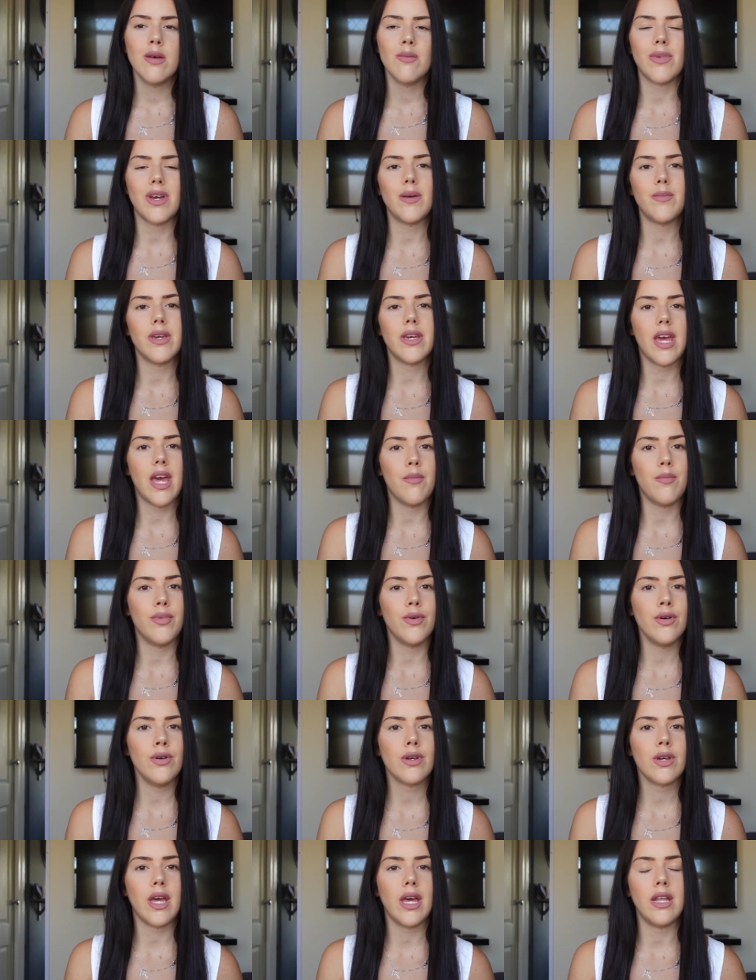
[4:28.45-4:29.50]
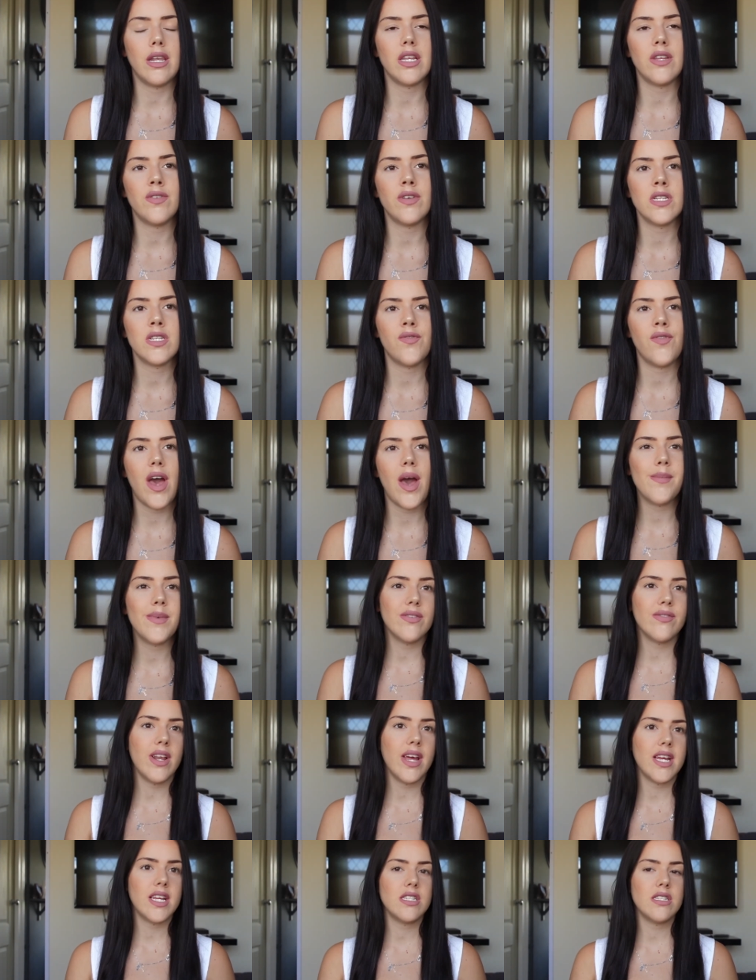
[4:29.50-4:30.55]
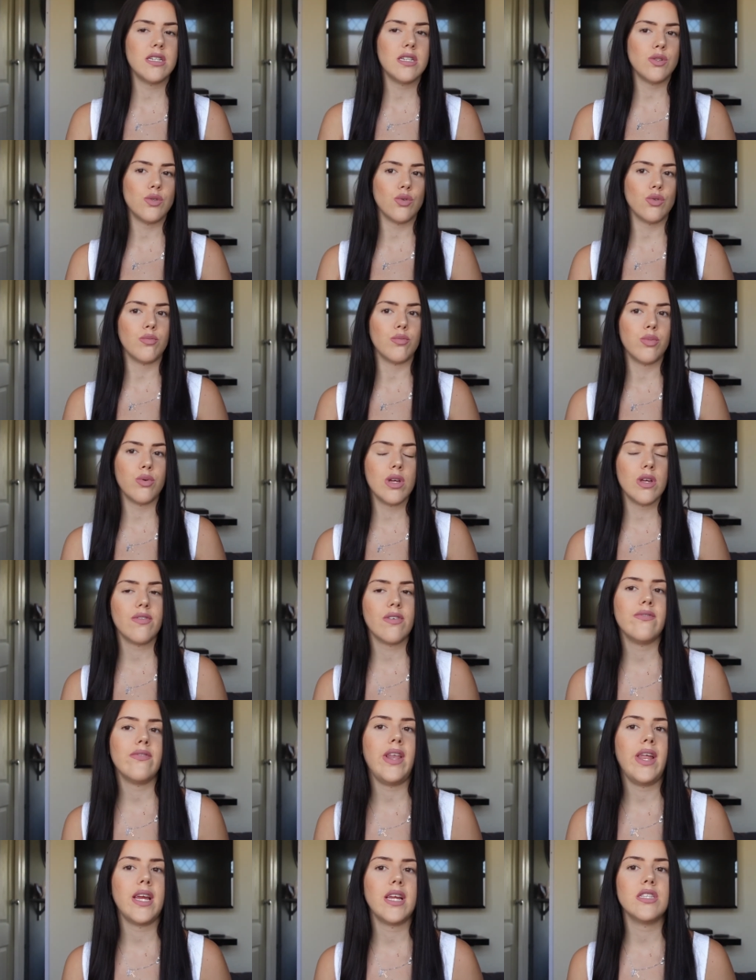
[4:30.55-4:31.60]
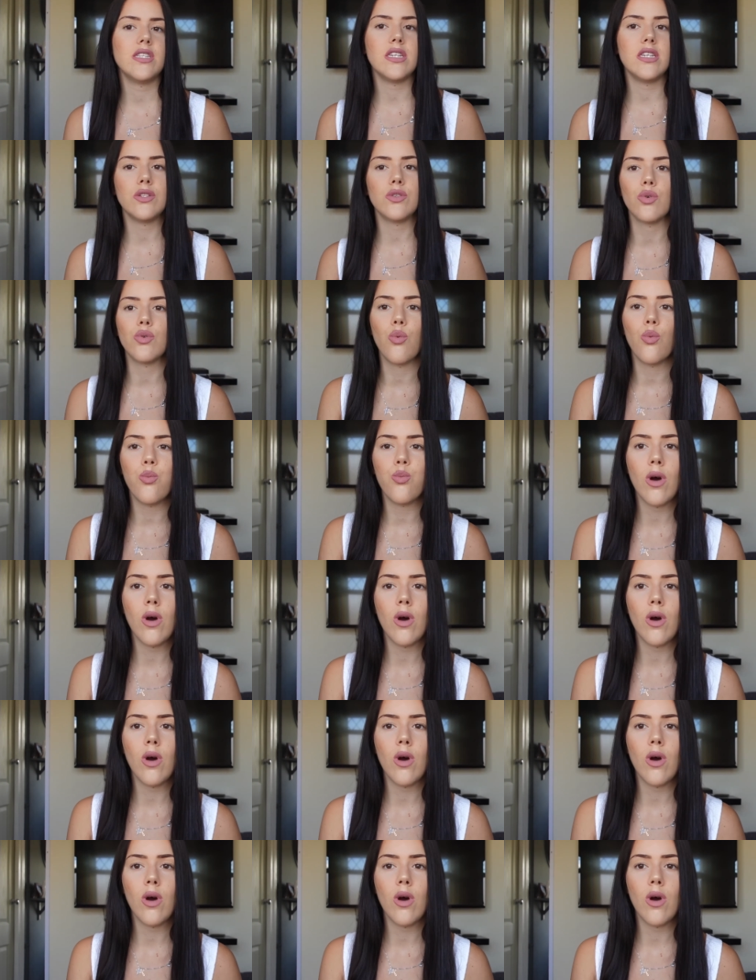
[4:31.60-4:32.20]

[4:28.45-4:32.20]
maybe get a book, and if it's family related or boyfriend related or